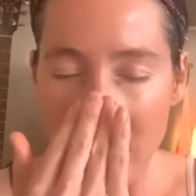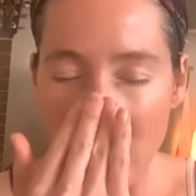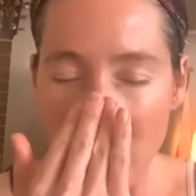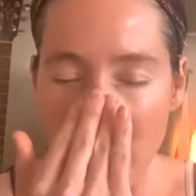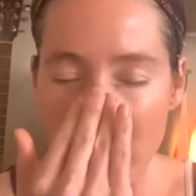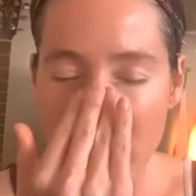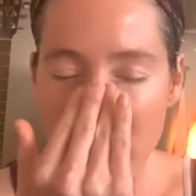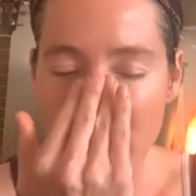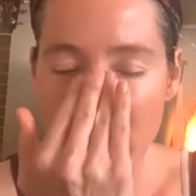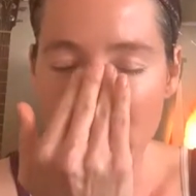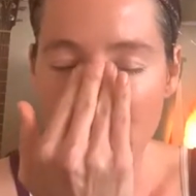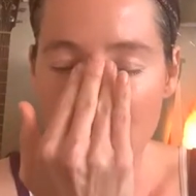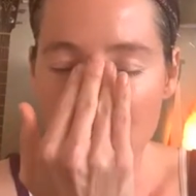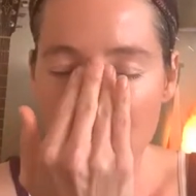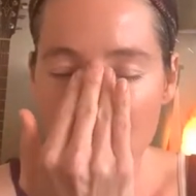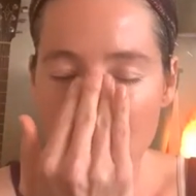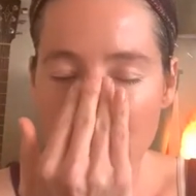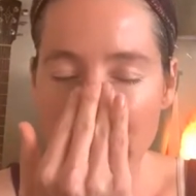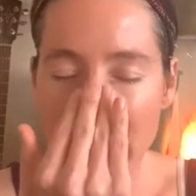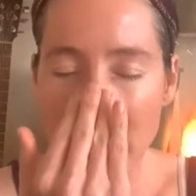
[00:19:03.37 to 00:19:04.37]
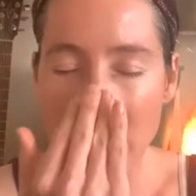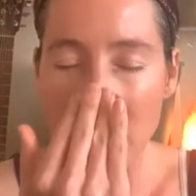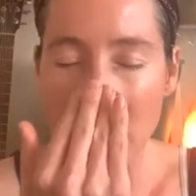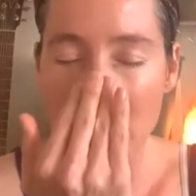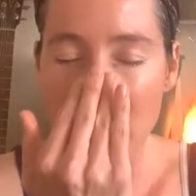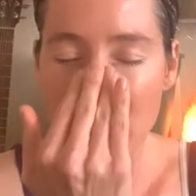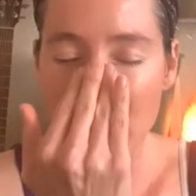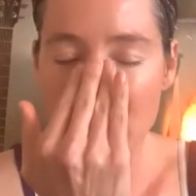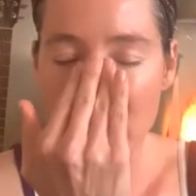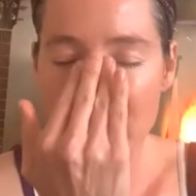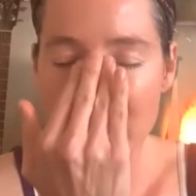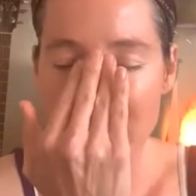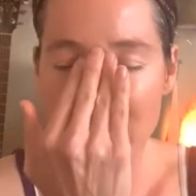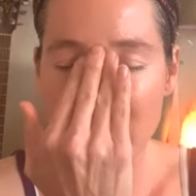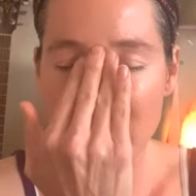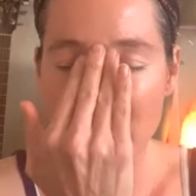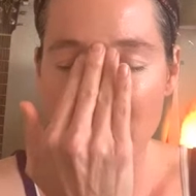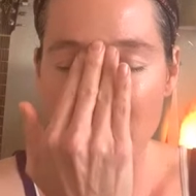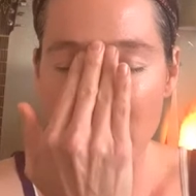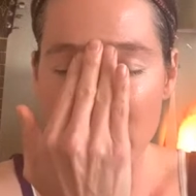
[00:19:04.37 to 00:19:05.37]
and on the bone of my nose
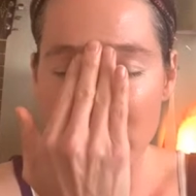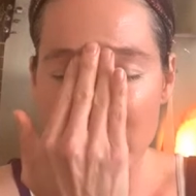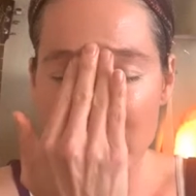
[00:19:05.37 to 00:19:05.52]
with